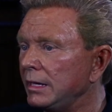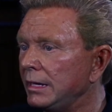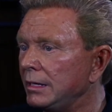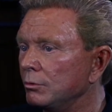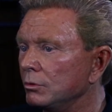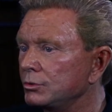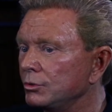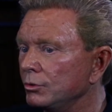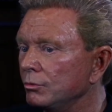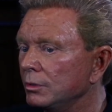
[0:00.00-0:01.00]
able
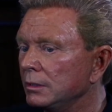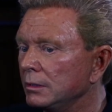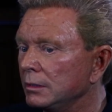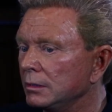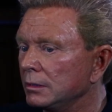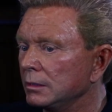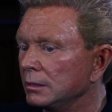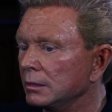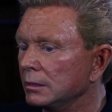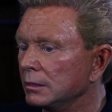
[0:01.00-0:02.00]
to
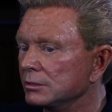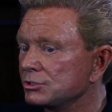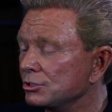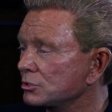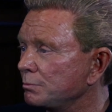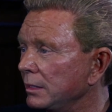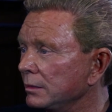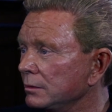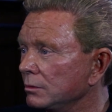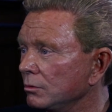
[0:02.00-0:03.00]

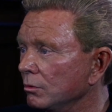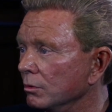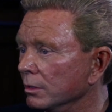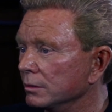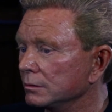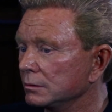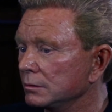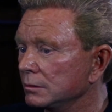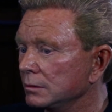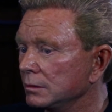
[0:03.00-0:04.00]
suspend or
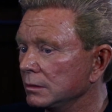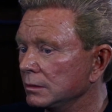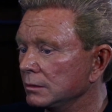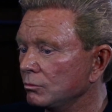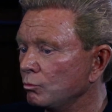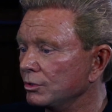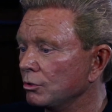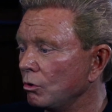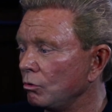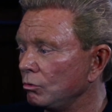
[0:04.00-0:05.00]

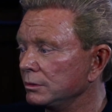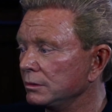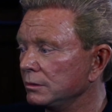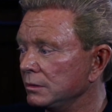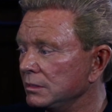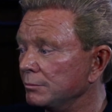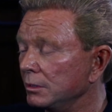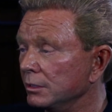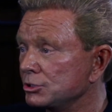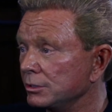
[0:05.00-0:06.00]
withhold the
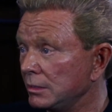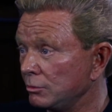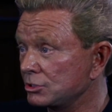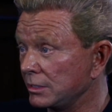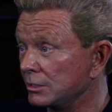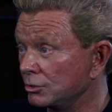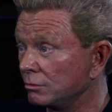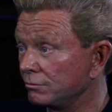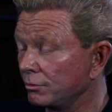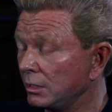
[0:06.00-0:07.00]
demolition that was
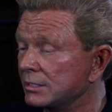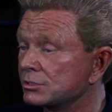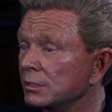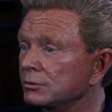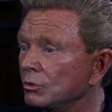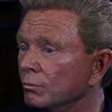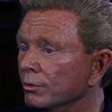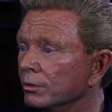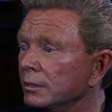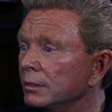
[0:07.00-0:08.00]
scheduled for last
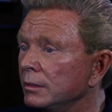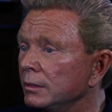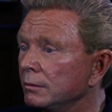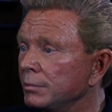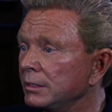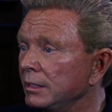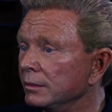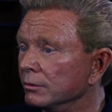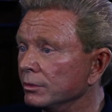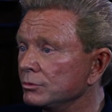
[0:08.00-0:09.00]
October, but
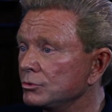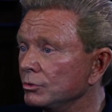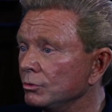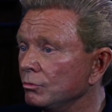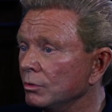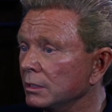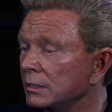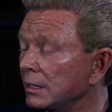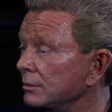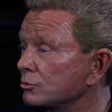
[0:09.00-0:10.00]
enter into a
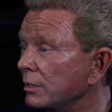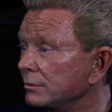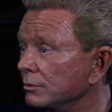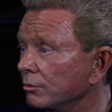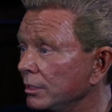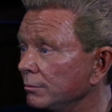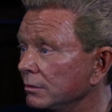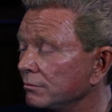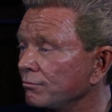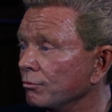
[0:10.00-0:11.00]
contract
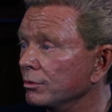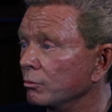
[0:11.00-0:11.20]
agreement for the